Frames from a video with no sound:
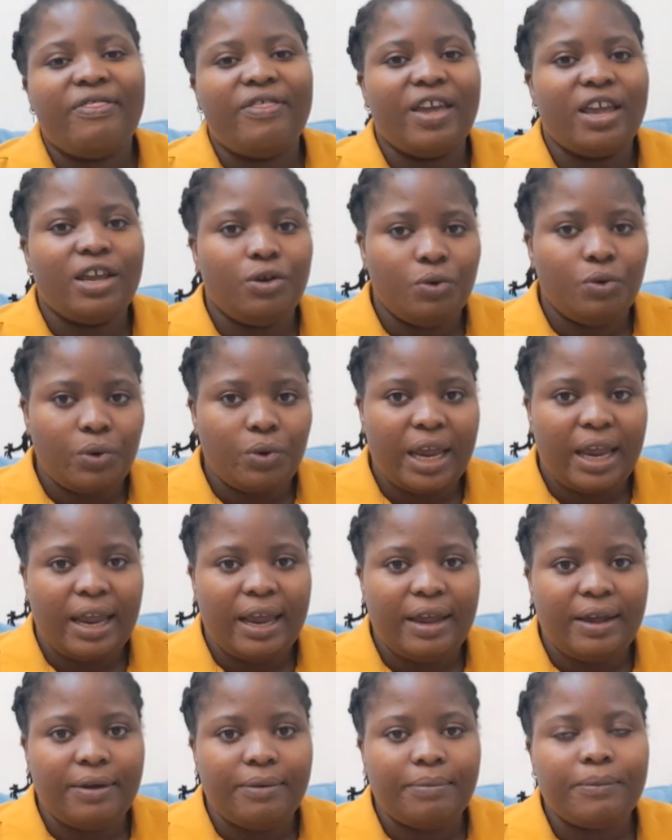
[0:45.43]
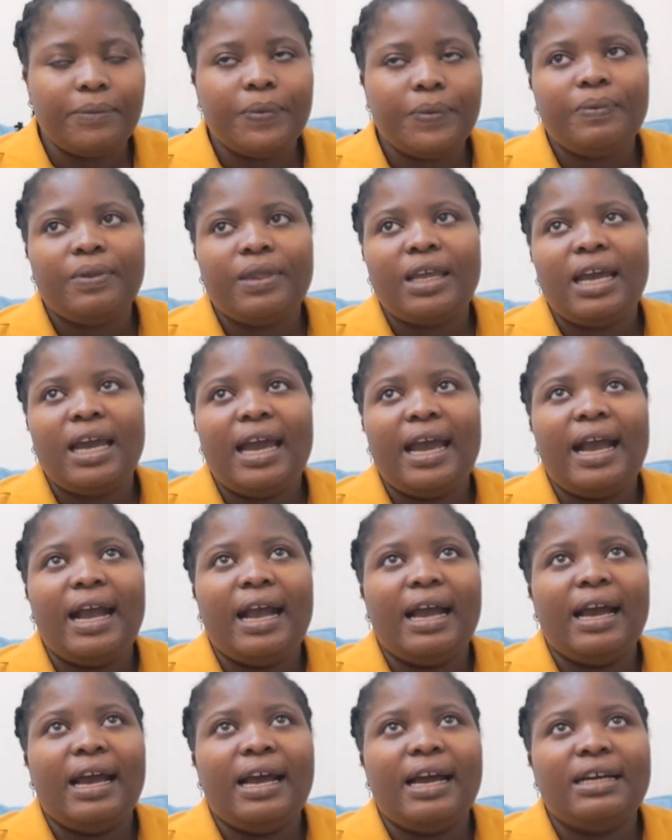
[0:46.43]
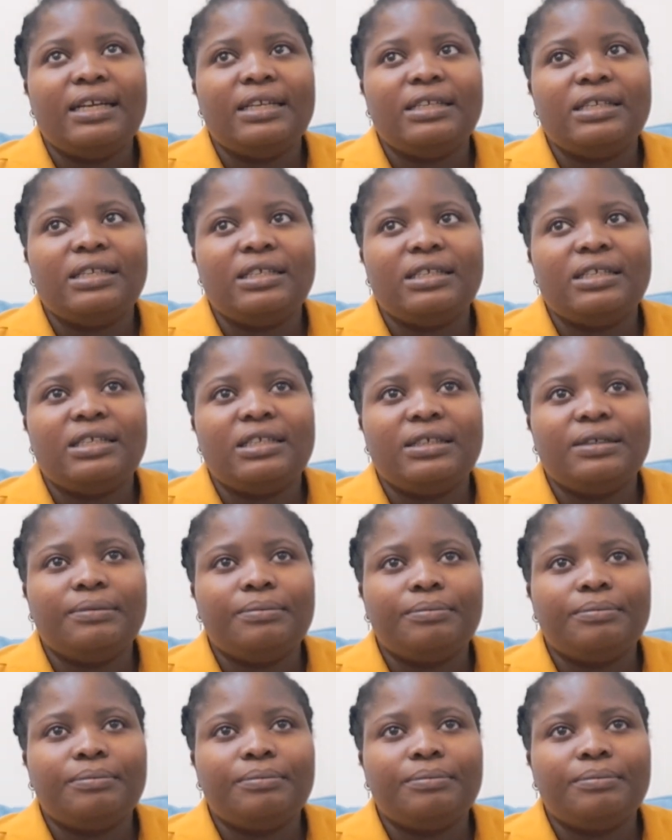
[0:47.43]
the UK. And